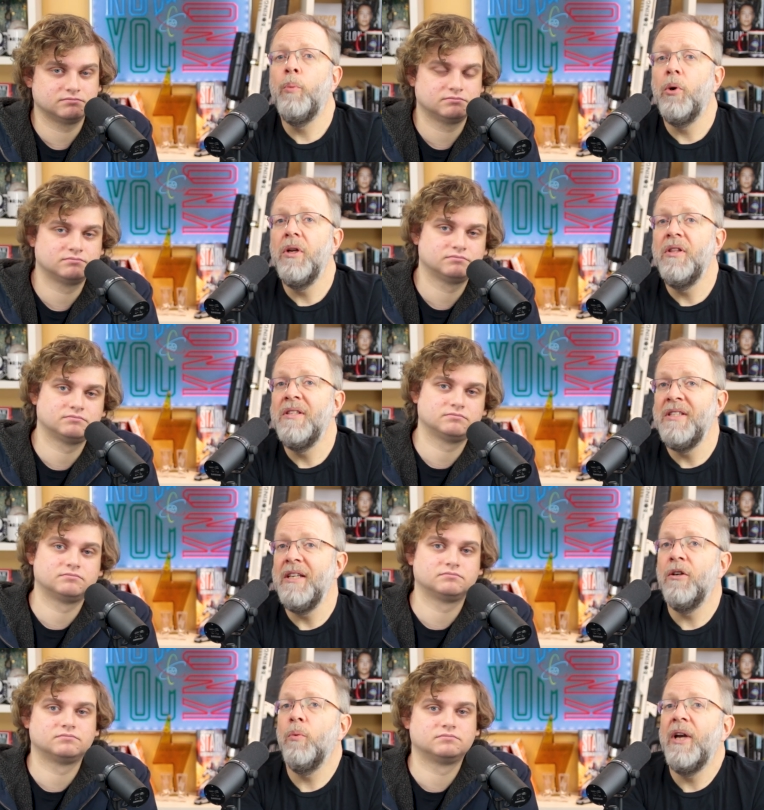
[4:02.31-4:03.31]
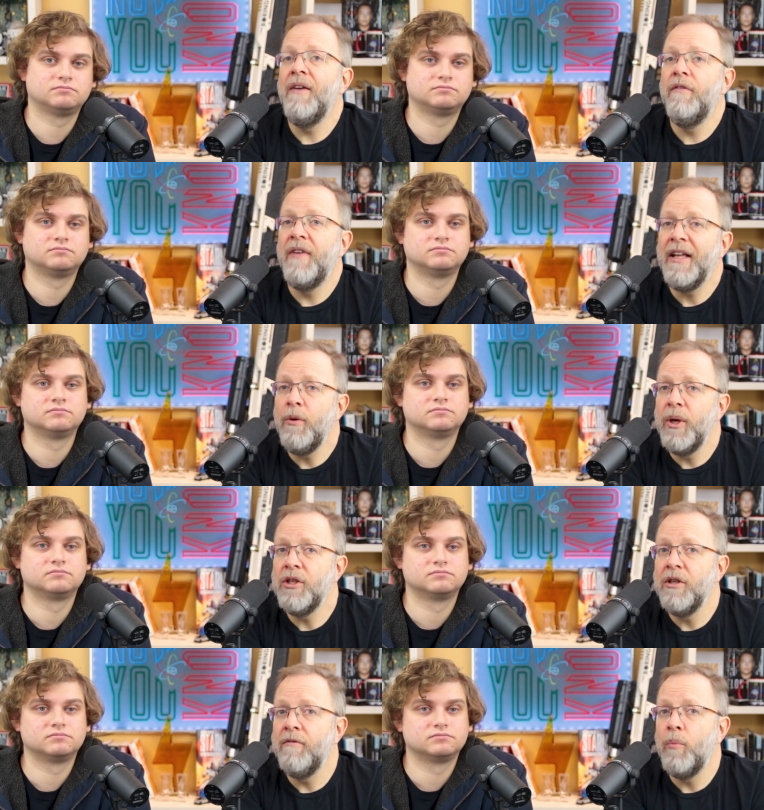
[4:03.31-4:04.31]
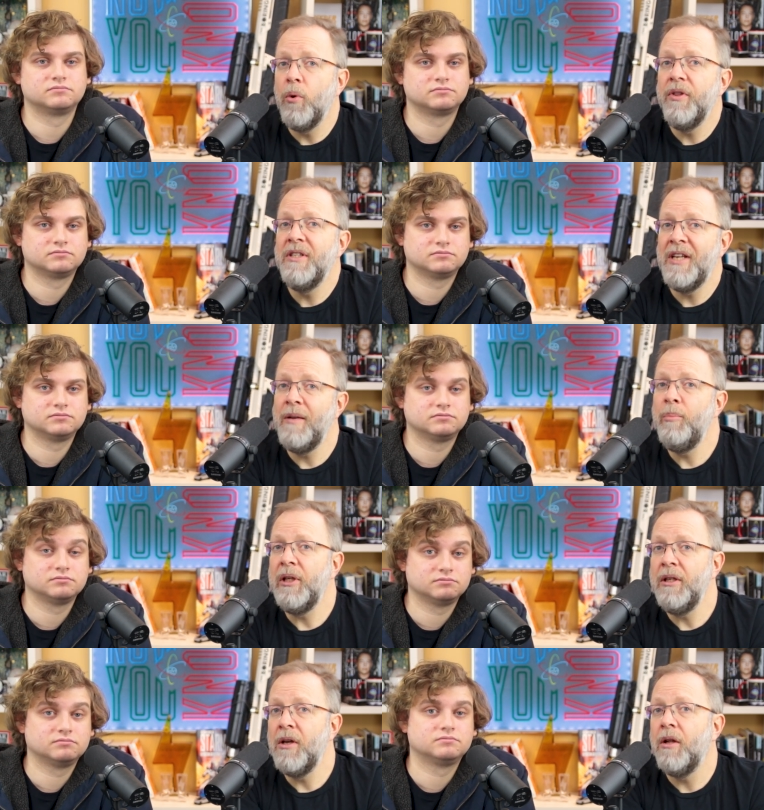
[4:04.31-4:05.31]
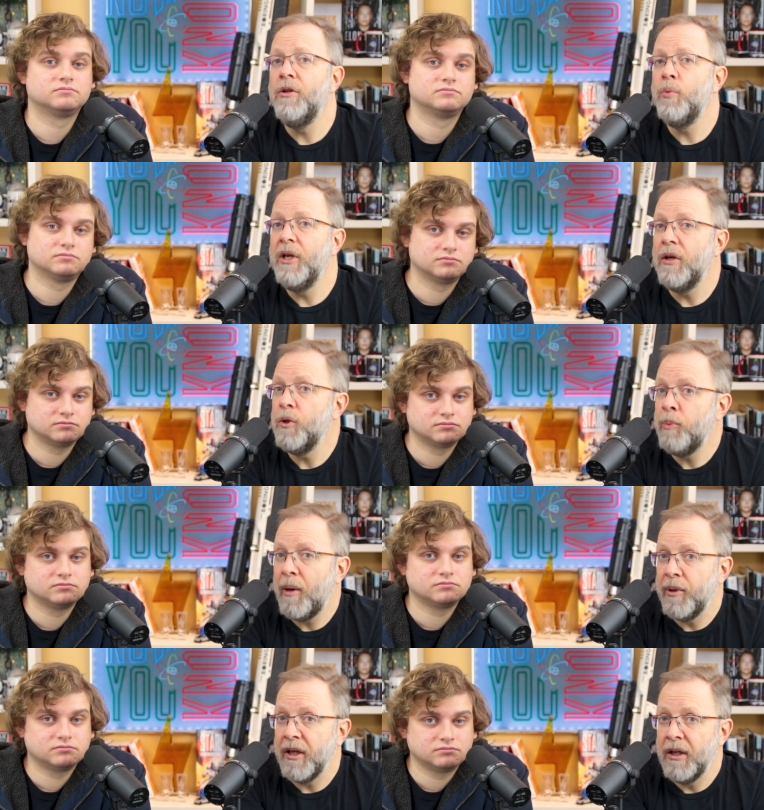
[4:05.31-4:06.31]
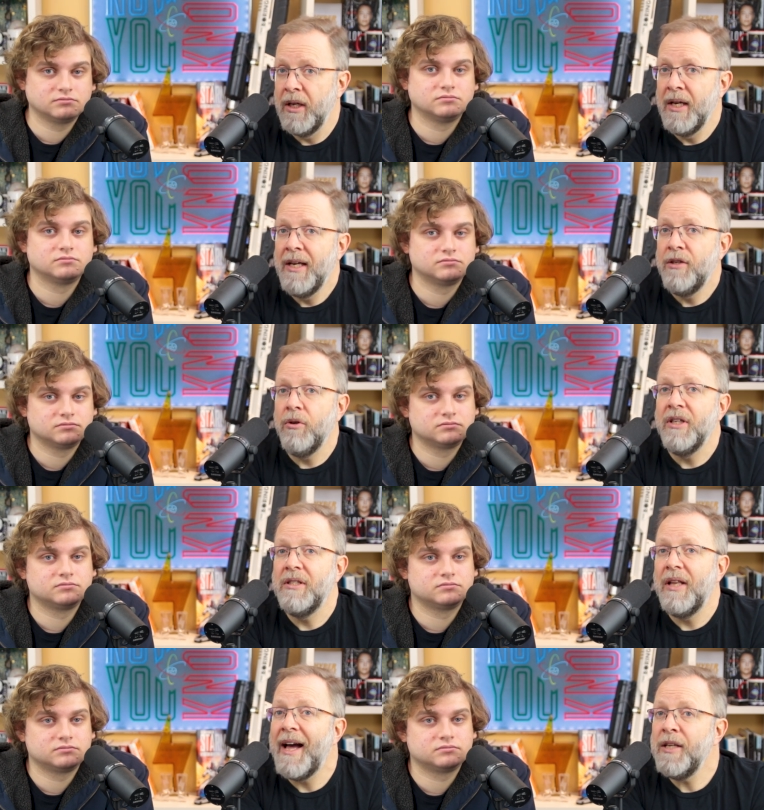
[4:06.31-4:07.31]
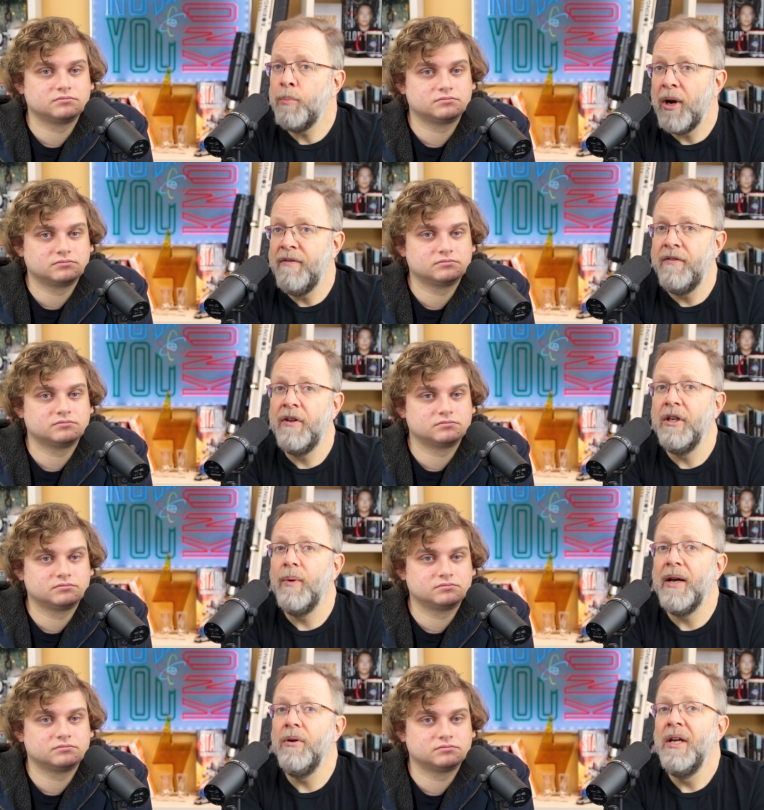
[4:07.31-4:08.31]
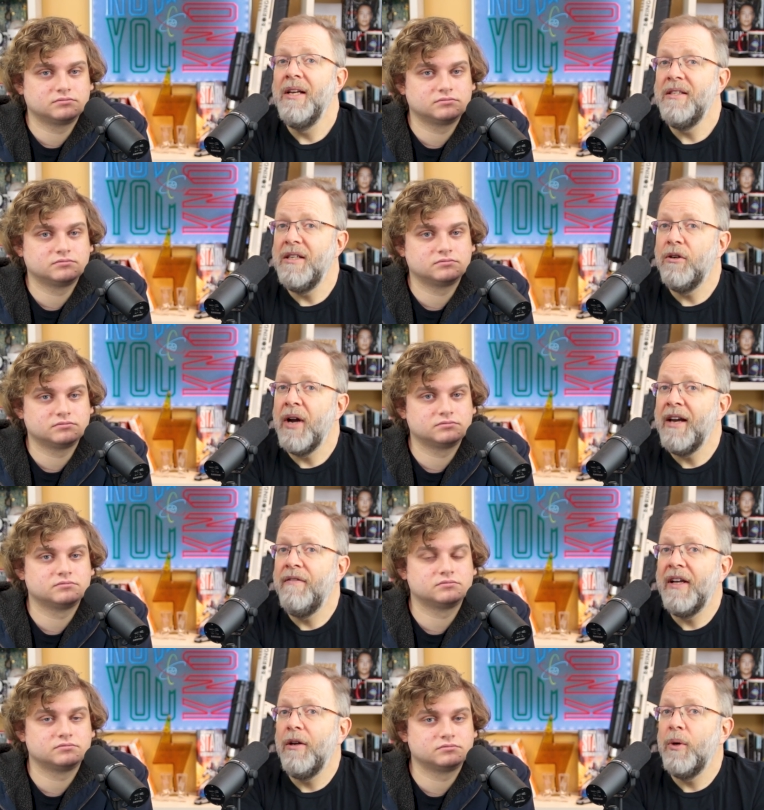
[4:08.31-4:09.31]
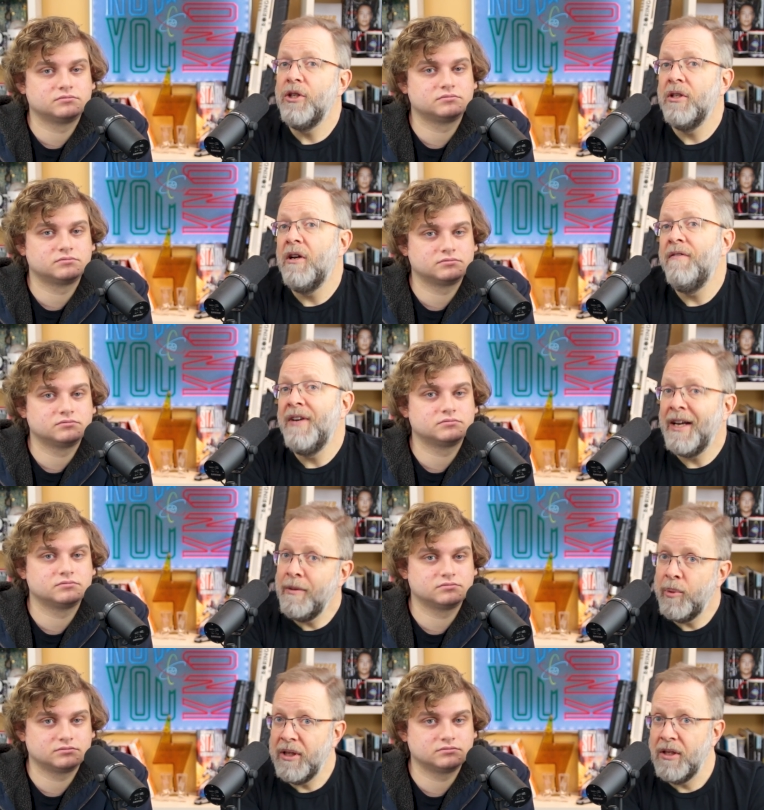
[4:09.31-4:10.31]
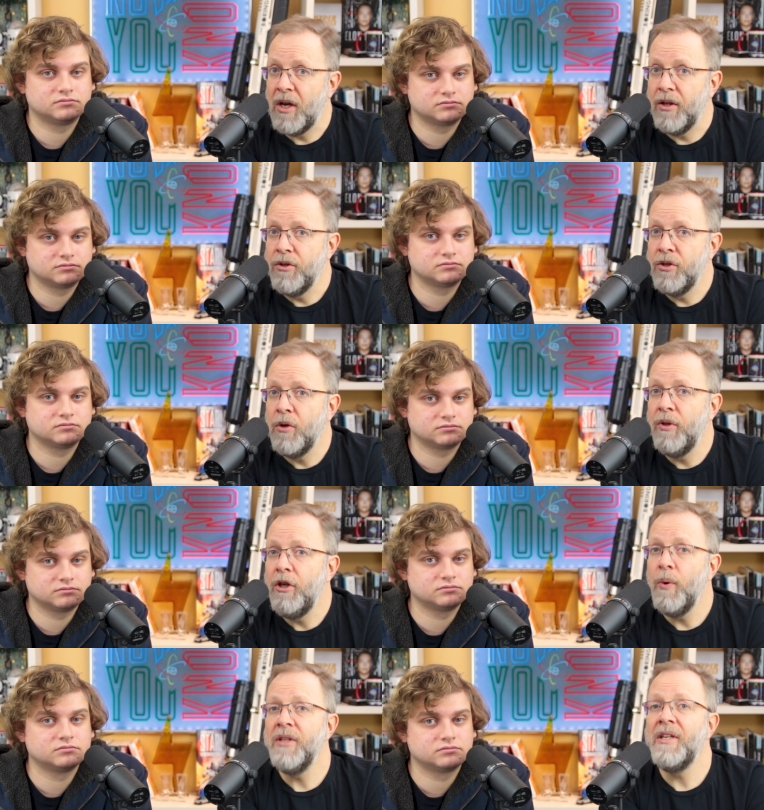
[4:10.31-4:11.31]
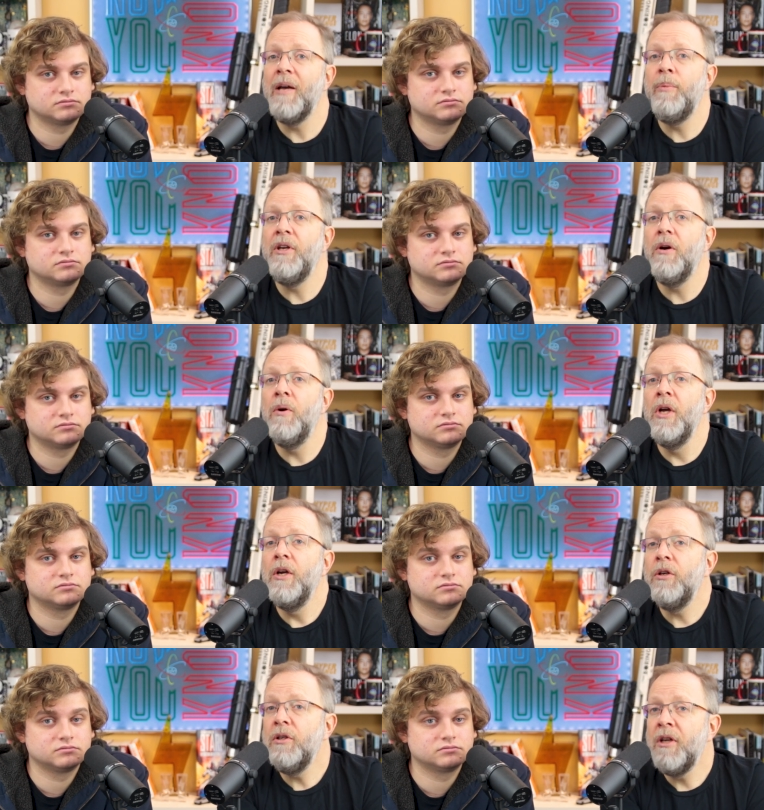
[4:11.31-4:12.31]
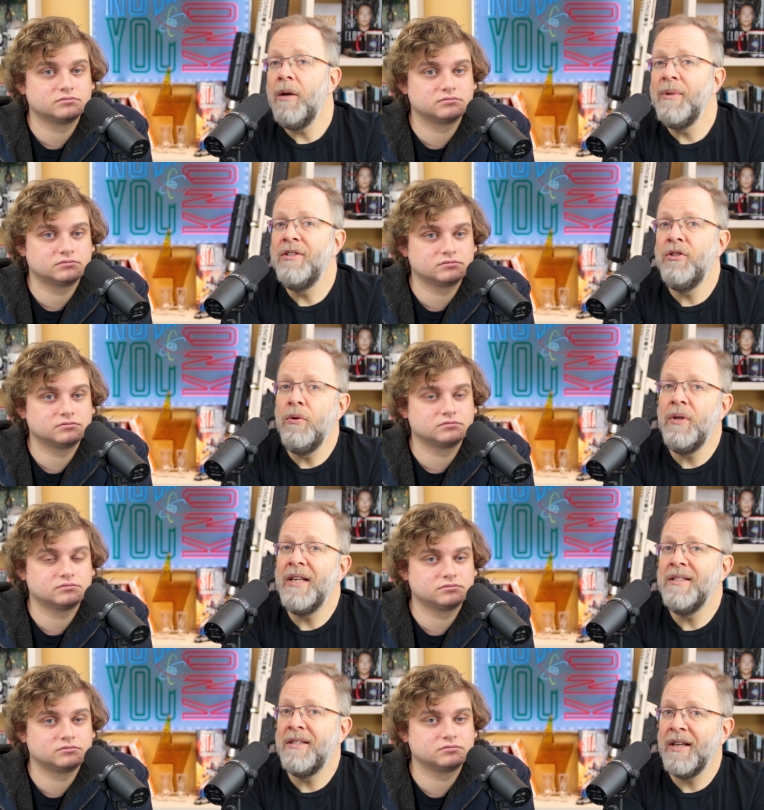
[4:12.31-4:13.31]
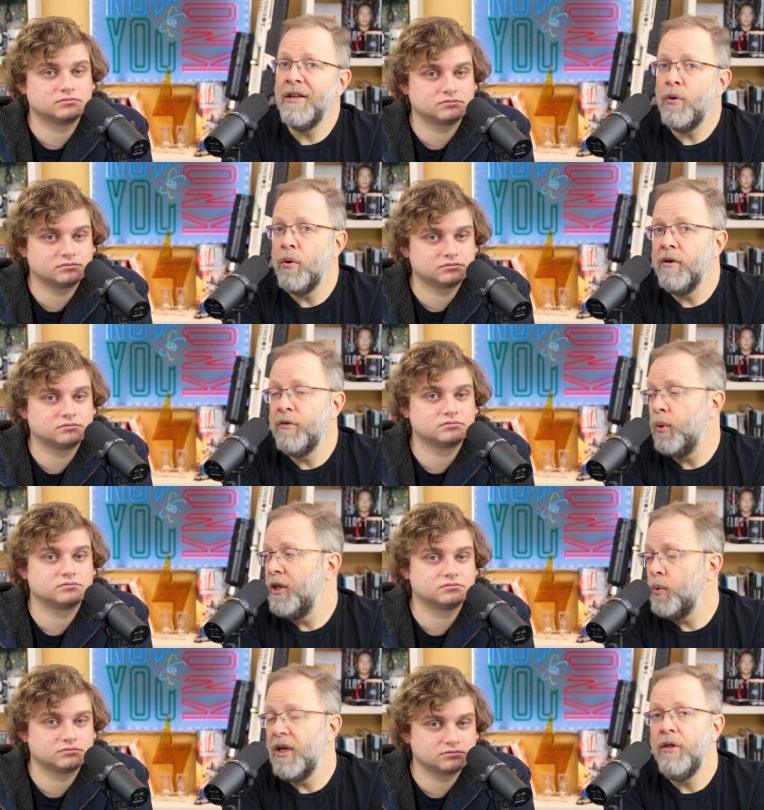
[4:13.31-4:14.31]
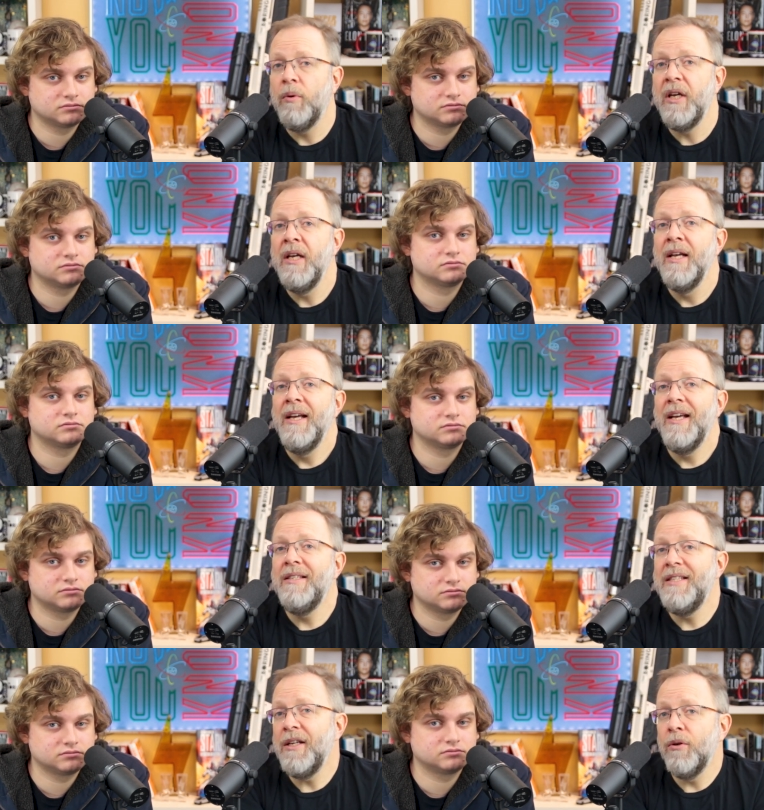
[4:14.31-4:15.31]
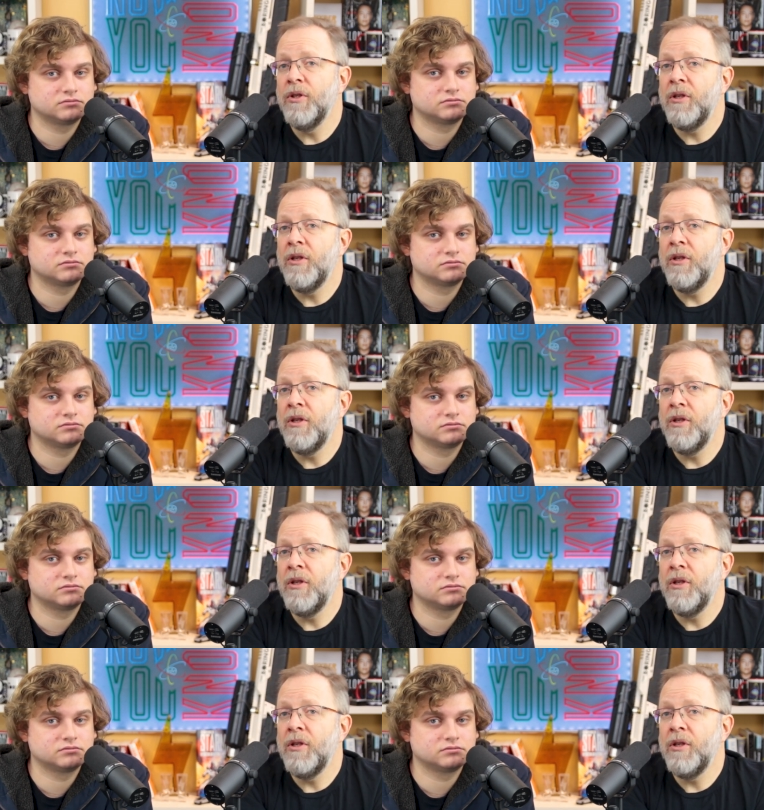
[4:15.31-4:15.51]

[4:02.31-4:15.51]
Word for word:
Speaker 1: reported that Zeekr would have a valuation of more than $10 billion when it goes public. During its last private funding round, Zeekr had a valuation of $9 billion. So the US IPO could come as soon as the second quarter of 2023. And Zeekr is